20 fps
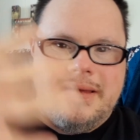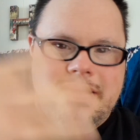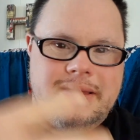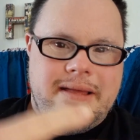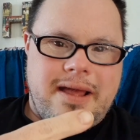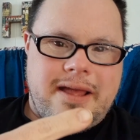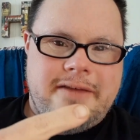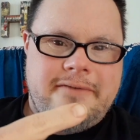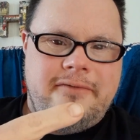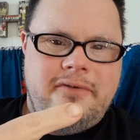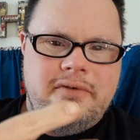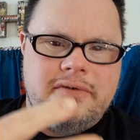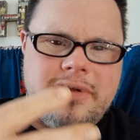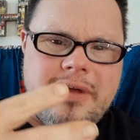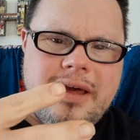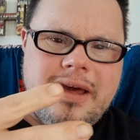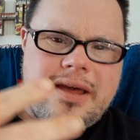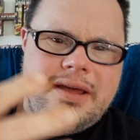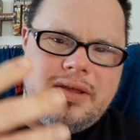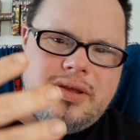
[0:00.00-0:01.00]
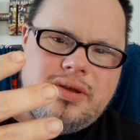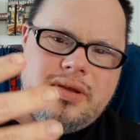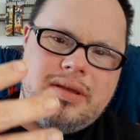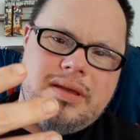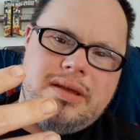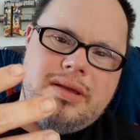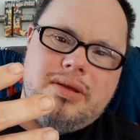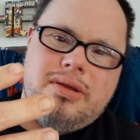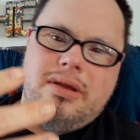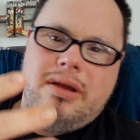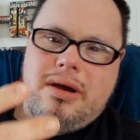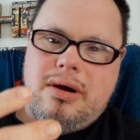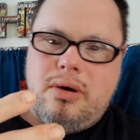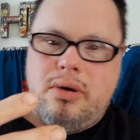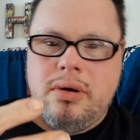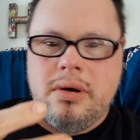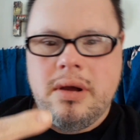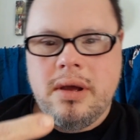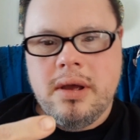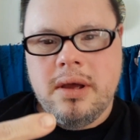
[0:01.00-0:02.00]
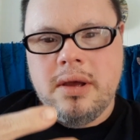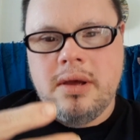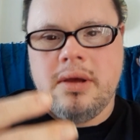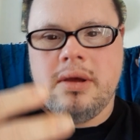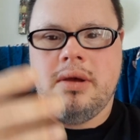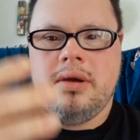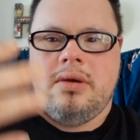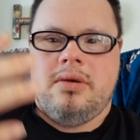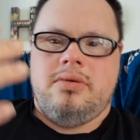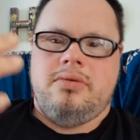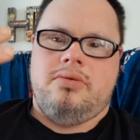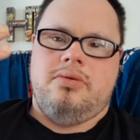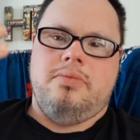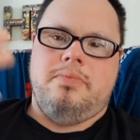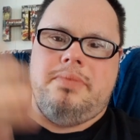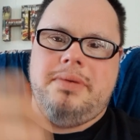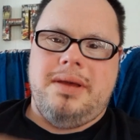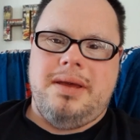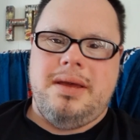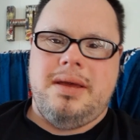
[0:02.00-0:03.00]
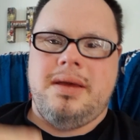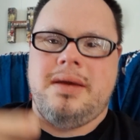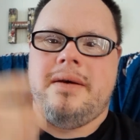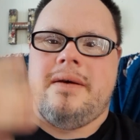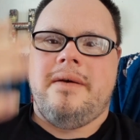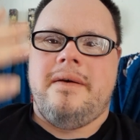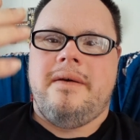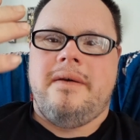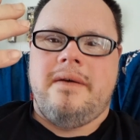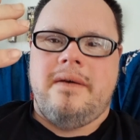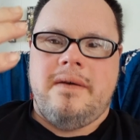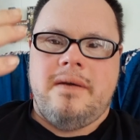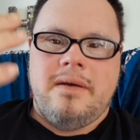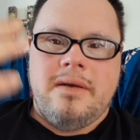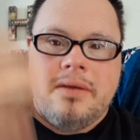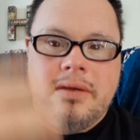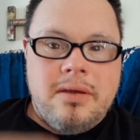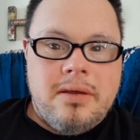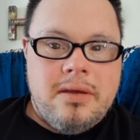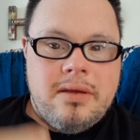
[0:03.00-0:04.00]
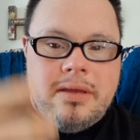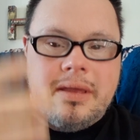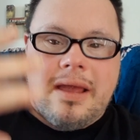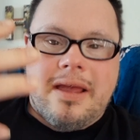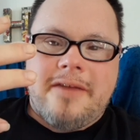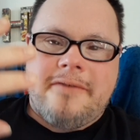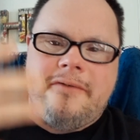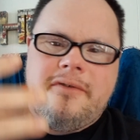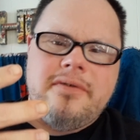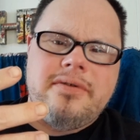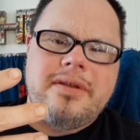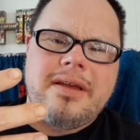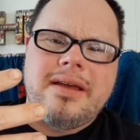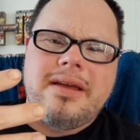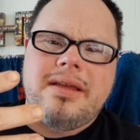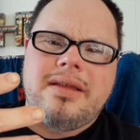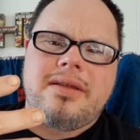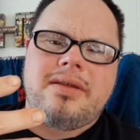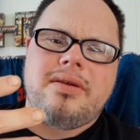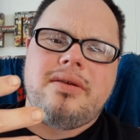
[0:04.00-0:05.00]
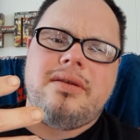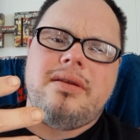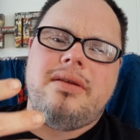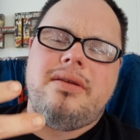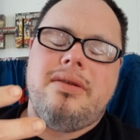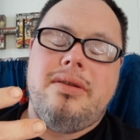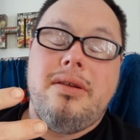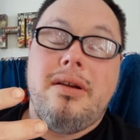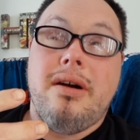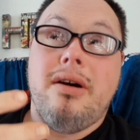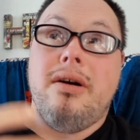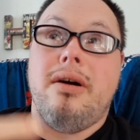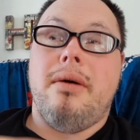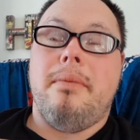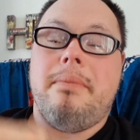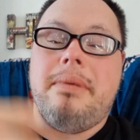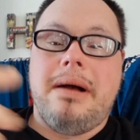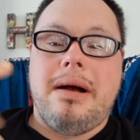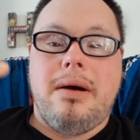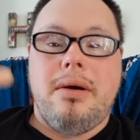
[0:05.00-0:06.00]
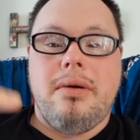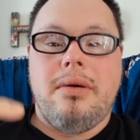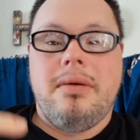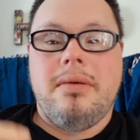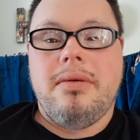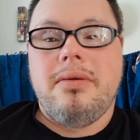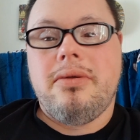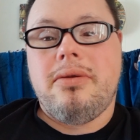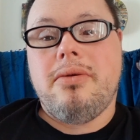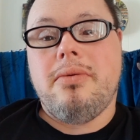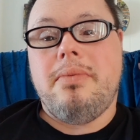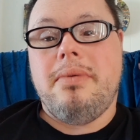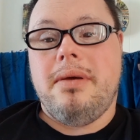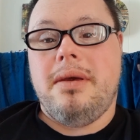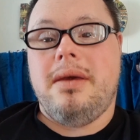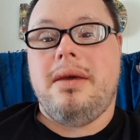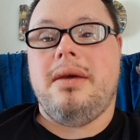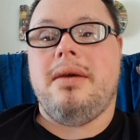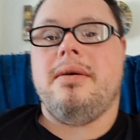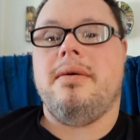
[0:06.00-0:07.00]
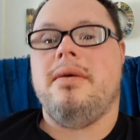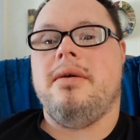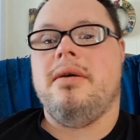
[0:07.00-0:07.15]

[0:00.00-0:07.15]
That's four things you need to know to be. That's four things you need to know about to be